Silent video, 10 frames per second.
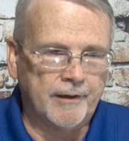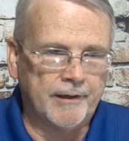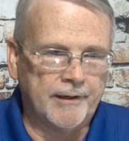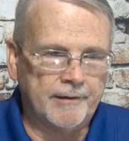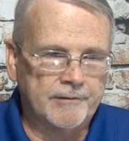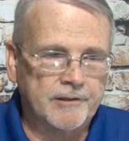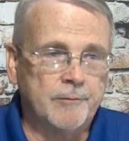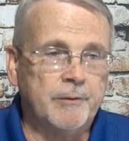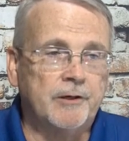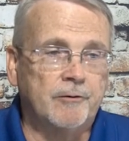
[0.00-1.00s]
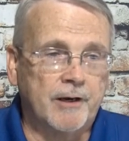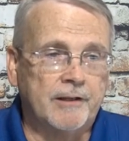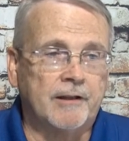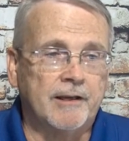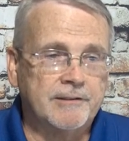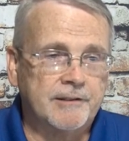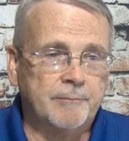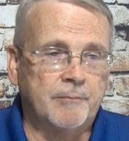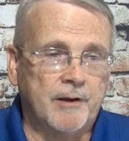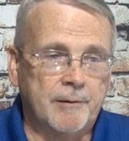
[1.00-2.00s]
And it's going to be a great class,
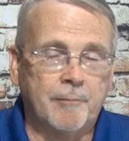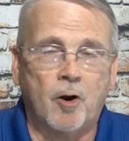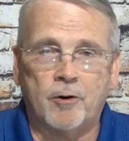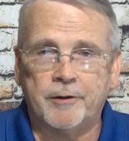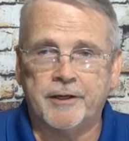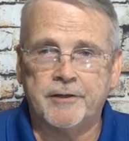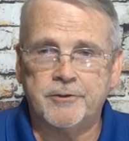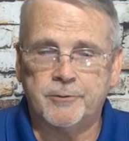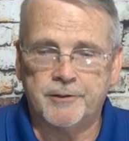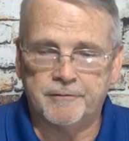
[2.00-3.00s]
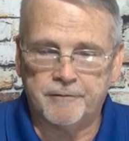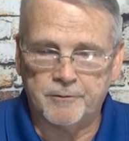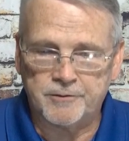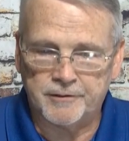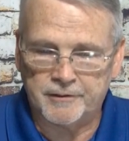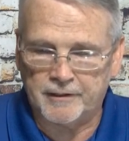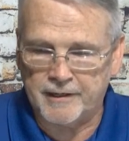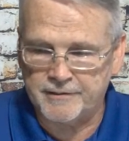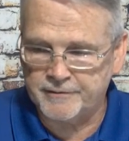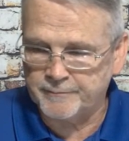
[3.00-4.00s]
and I'm already enjoying the folks in the
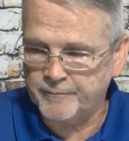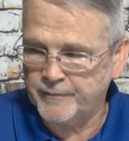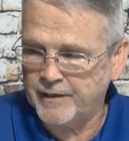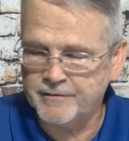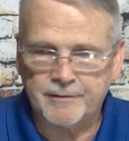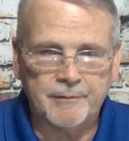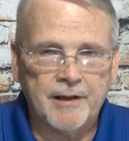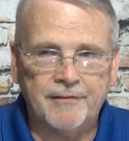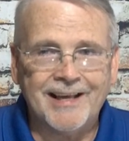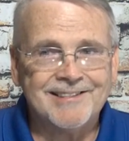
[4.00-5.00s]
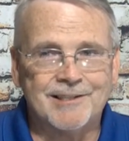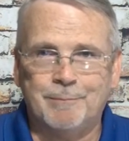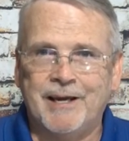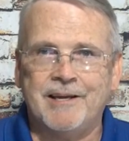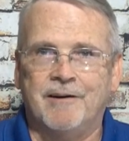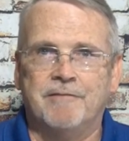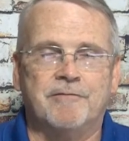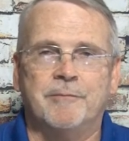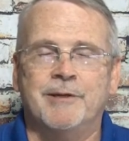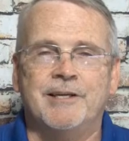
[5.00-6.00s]
class. That's the payoff
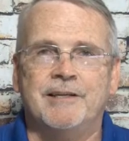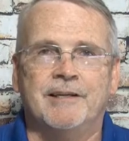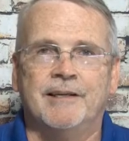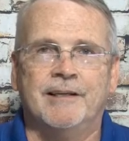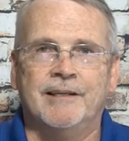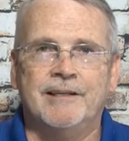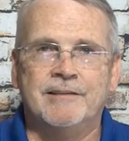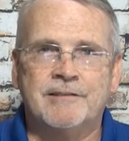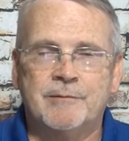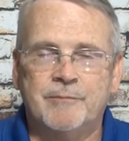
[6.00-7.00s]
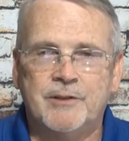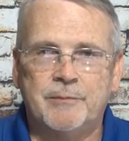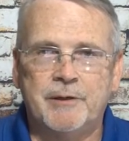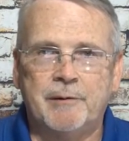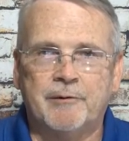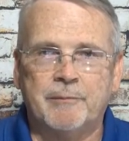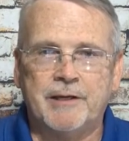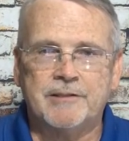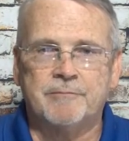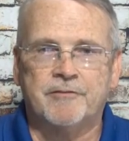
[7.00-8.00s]
for me, is to be able to
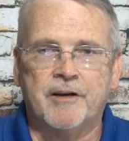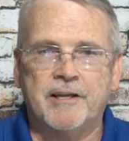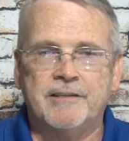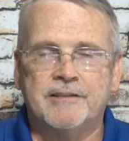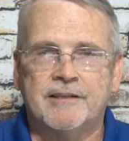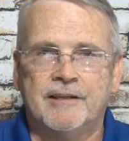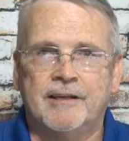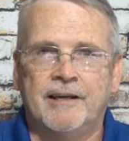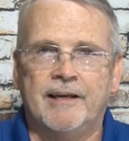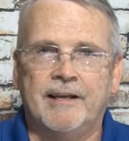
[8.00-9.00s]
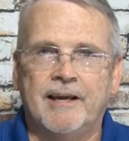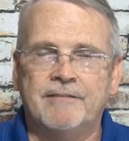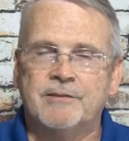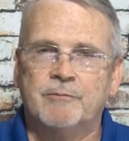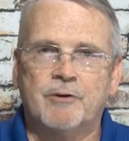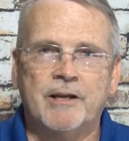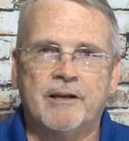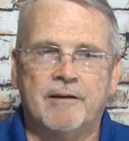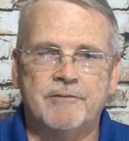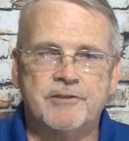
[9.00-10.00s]
make some friends and have some great
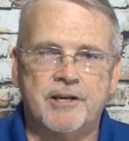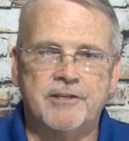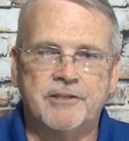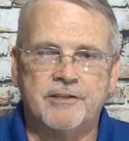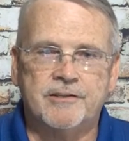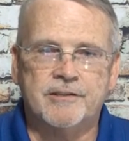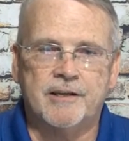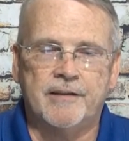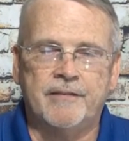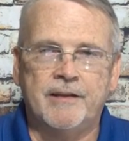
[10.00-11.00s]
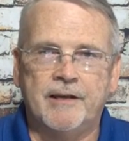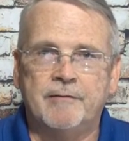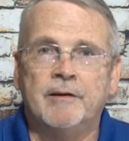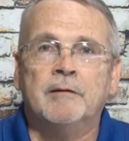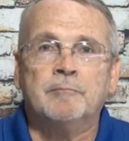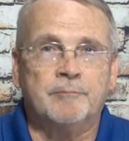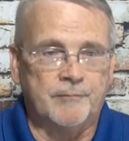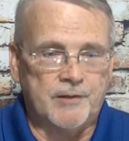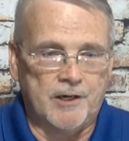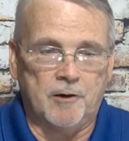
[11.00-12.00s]
conversations, and then,
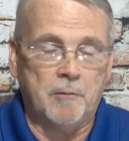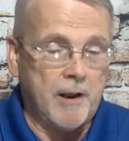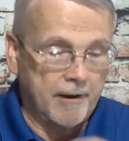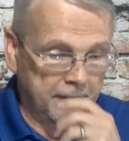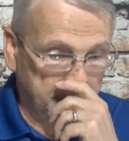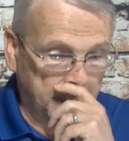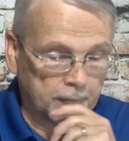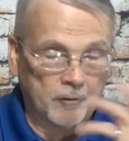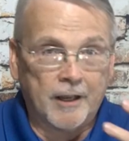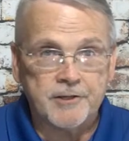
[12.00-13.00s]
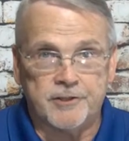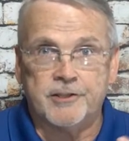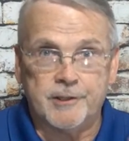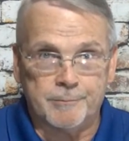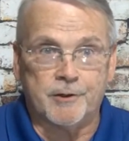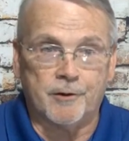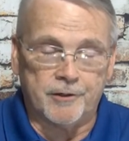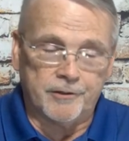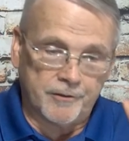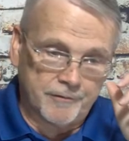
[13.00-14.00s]
you know, have relationships on
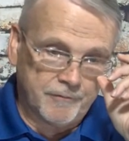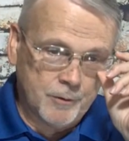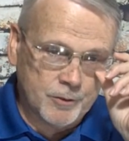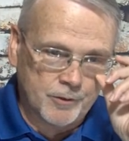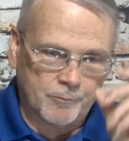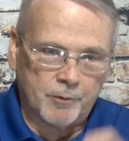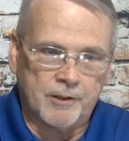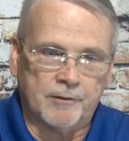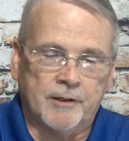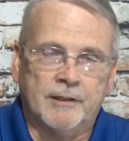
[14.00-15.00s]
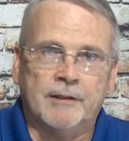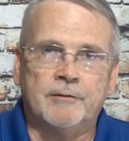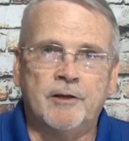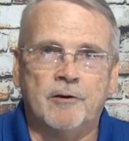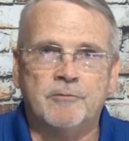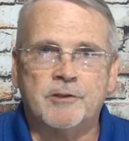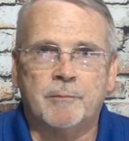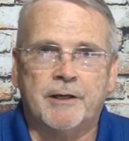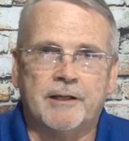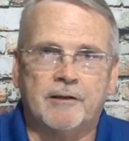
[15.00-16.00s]
into the future where, you know,
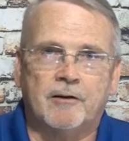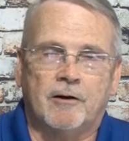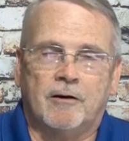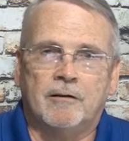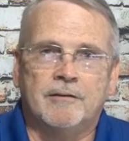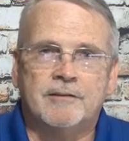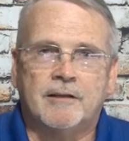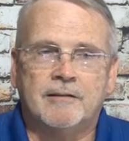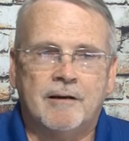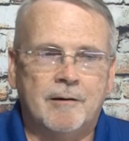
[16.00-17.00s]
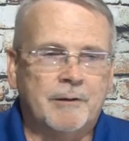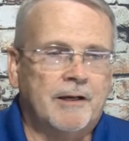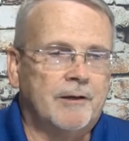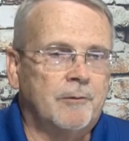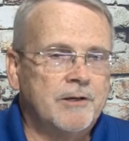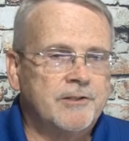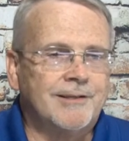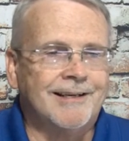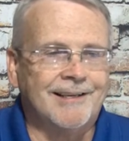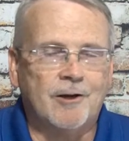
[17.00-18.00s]
somebody can call and say, Tom, I got a question,
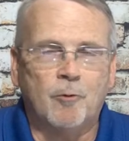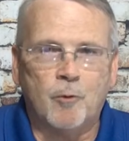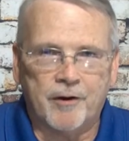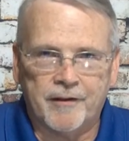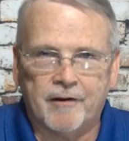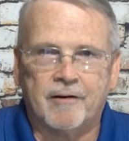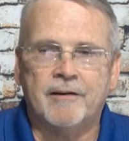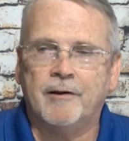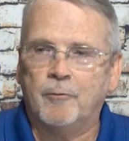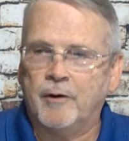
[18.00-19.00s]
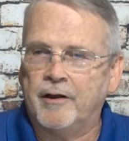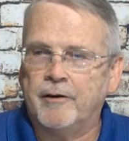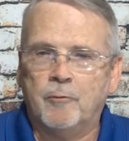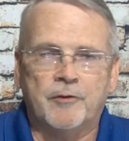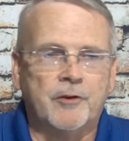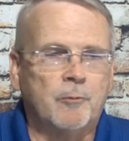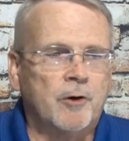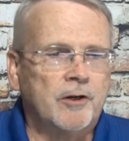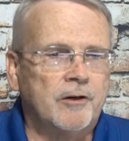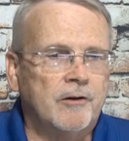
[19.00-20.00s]
and I know where they are. I know what they're
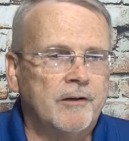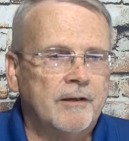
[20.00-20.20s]
working